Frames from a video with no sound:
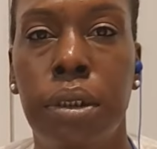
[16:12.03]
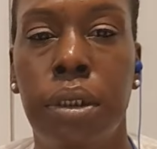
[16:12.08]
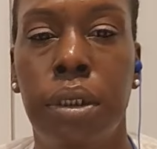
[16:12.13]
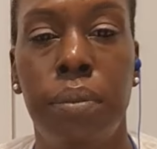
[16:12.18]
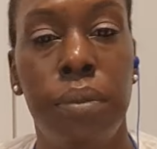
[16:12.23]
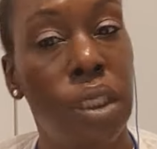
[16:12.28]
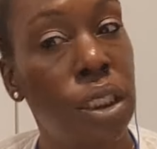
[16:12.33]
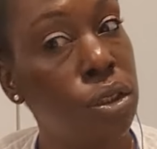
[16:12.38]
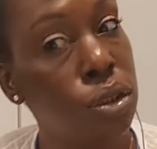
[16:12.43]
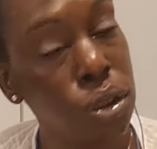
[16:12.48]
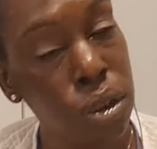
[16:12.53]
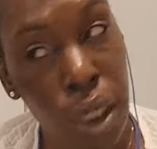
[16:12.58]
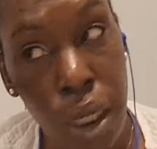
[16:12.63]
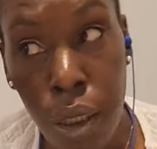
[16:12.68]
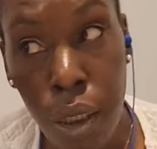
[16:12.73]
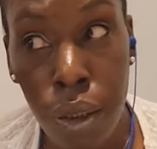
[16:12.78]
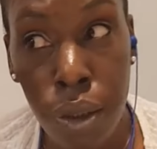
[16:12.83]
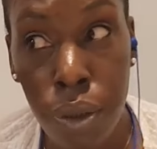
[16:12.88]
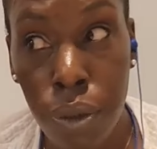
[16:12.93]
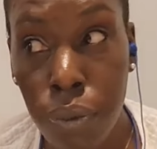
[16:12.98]
I'm not
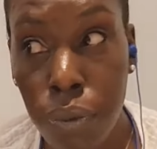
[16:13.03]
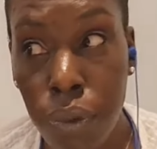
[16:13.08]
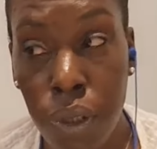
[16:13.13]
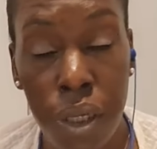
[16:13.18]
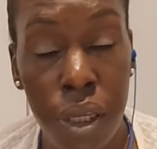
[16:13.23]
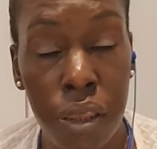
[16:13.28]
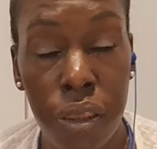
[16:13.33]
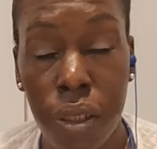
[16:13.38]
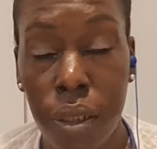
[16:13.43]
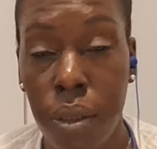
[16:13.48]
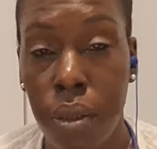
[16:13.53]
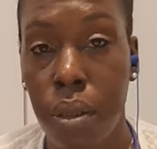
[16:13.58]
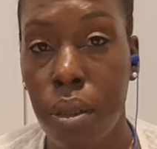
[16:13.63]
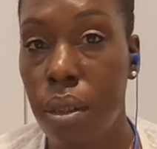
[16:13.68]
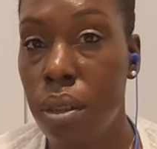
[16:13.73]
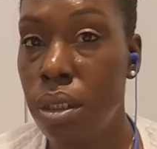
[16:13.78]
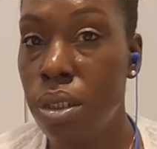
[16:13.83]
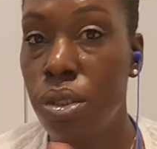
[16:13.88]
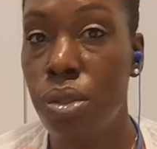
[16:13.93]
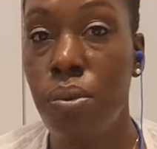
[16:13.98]
telling you nothing
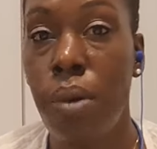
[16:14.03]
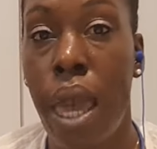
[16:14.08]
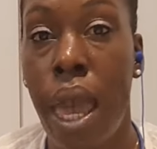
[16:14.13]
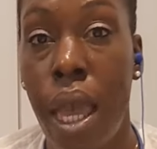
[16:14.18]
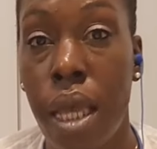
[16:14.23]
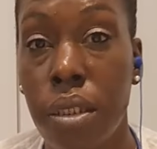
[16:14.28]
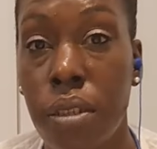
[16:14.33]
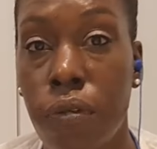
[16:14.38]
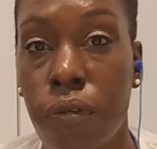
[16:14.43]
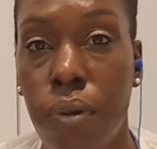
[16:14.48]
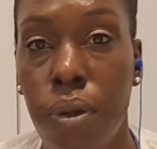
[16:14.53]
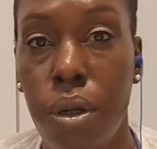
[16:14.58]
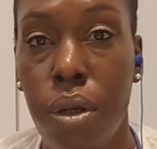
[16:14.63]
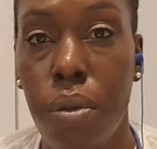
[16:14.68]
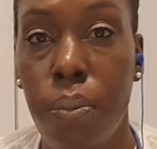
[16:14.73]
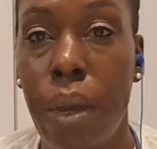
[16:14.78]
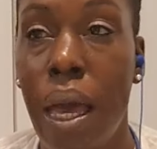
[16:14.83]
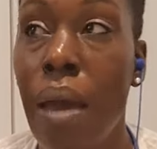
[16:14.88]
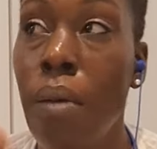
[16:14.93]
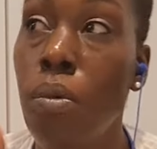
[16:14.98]
unless you ask for
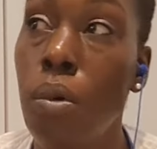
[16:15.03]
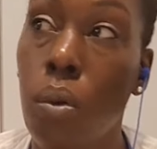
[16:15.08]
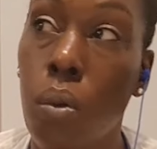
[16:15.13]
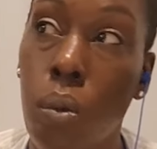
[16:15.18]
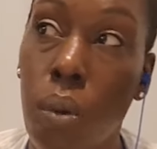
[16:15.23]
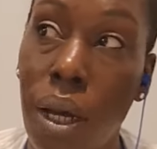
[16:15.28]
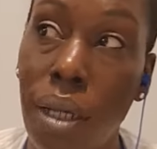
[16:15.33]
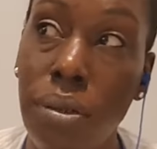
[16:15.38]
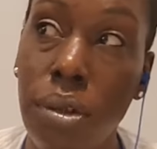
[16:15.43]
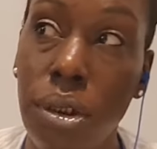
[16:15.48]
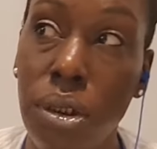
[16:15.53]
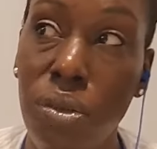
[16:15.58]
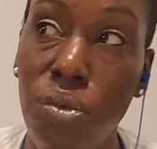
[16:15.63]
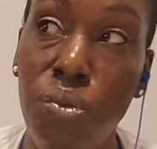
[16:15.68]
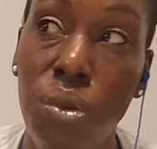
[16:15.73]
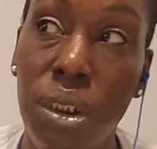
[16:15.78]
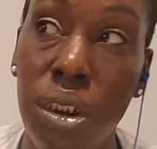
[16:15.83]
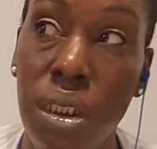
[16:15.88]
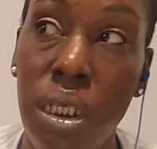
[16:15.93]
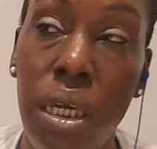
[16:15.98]
help. I will watch you
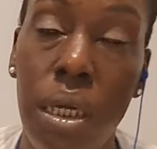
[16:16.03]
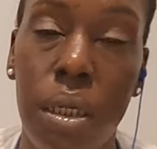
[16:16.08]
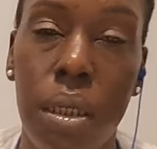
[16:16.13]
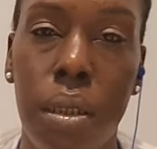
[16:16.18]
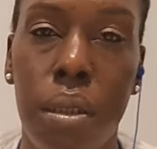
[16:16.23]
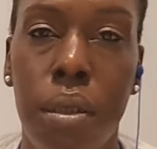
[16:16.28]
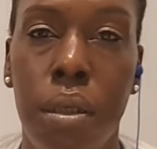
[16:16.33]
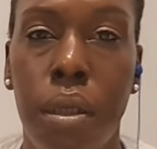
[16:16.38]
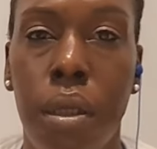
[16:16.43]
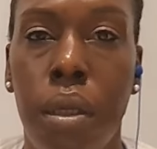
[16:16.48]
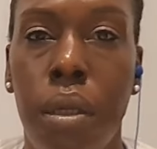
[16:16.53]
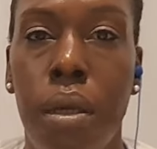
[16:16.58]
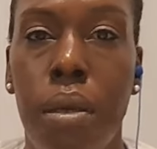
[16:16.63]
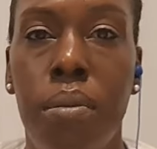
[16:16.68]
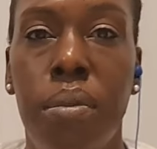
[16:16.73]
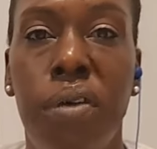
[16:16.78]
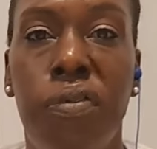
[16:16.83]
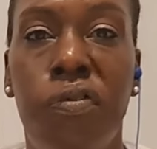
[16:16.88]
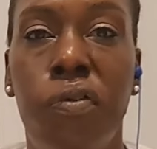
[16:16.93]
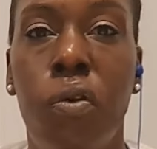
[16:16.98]
sink
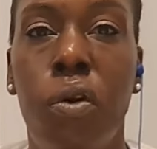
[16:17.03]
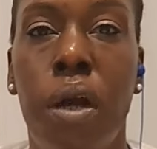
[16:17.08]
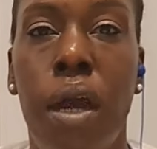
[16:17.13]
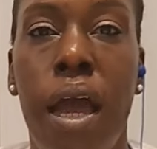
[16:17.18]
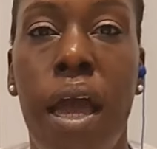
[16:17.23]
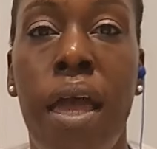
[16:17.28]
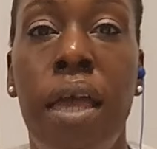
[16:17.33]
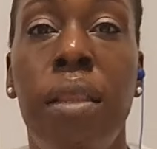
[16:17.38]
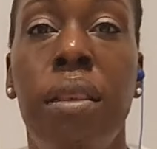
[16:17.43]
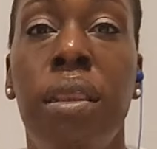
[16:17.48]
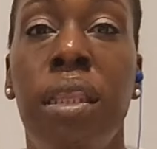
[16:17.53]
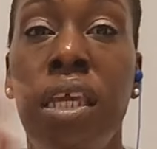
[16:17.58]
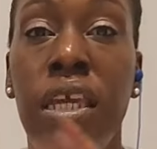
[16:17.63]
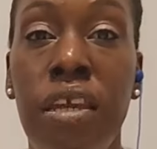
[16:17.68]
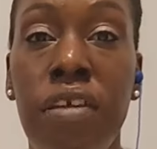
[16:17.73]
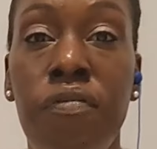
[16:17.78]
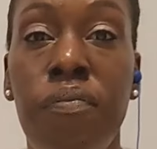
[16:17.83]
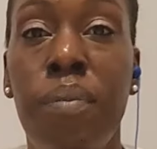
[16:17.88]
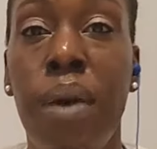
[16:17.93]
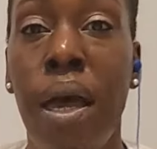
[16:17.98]
before I
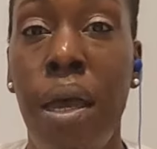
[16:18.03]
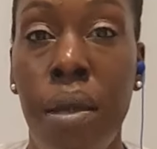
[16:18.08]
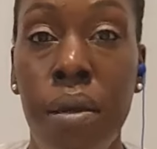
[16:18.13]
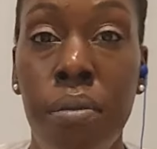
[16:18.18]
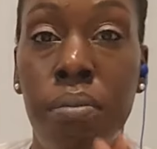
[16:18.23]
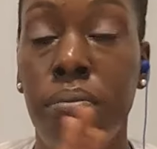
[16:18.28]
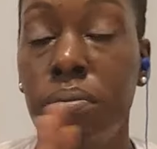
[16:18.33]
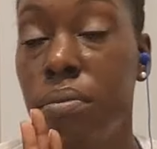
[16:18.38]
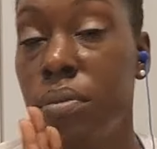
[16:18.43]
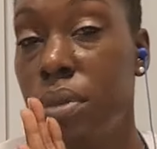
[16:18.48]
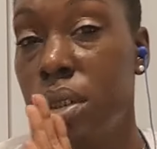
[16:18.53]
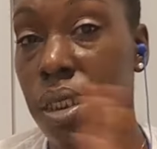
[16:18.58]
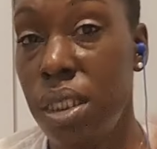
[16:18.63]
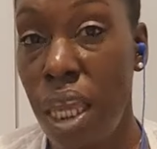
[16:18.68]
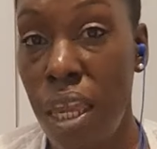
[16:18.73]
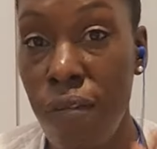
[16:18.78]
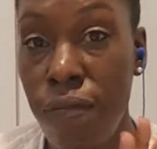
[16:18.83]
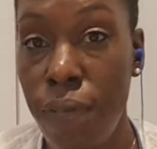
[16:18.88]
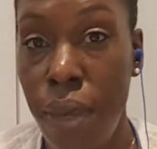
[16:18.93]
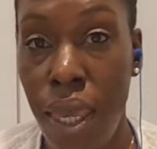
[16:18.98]
leave my
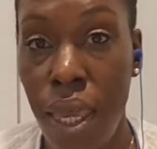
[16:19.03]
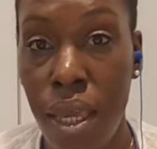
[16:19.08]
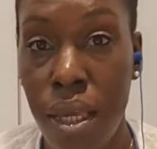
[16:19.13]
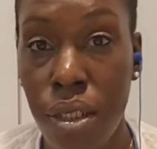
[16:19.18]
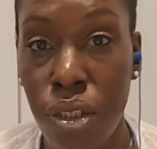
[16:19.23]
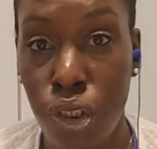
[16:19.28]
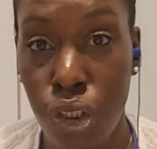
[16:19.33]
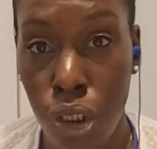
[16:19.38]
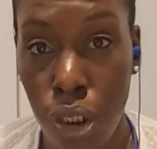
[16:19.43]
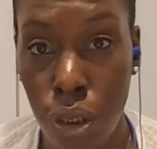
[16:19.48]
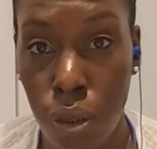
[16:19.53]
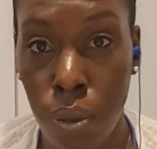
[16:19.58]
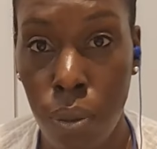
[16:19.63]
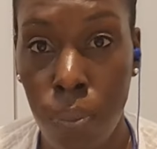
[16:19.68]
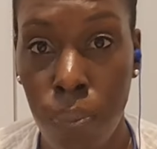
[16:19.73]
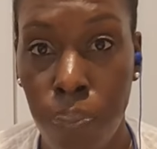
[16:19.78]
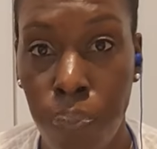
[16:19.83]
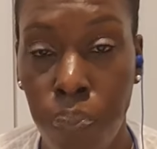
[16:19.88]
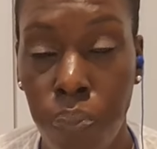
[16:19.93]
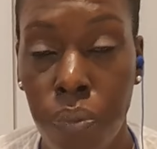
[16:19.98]
safe ass ship
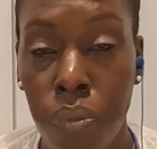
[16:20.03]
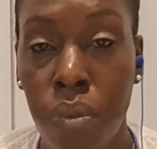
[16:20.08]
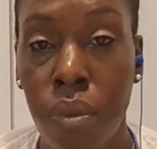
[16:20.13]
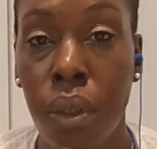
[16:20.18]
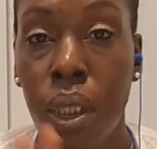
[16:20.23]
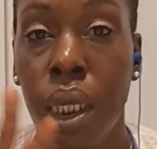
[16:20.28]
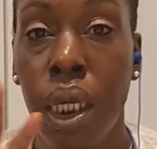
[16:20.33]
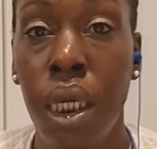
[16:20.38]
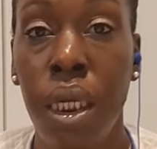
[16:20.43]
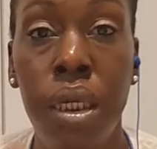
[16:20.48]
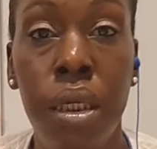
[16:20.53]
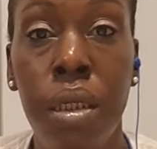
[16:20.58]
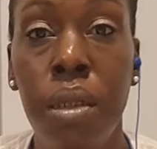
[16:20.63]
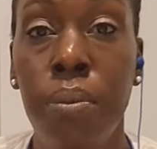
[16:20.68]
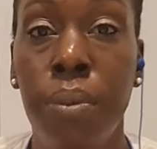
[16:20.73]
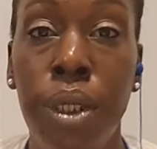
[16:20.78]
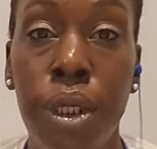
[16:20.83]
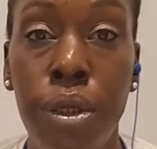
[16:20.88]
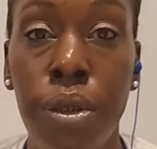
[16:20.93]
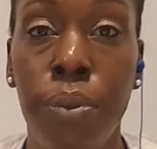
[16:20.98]
and
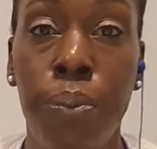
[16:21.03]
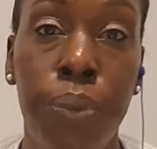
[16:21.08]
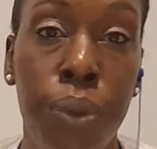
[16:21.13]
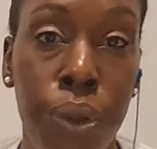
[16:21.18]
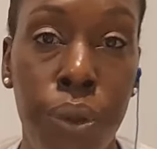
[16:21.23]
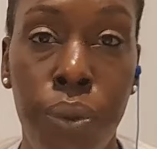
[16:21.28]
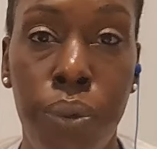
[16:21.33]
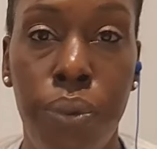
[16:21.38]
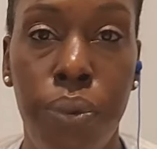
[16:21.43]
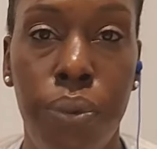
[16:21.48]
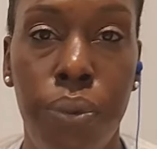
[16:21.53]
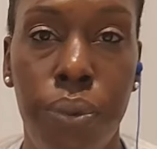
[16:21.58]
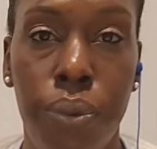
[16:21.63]
come help you.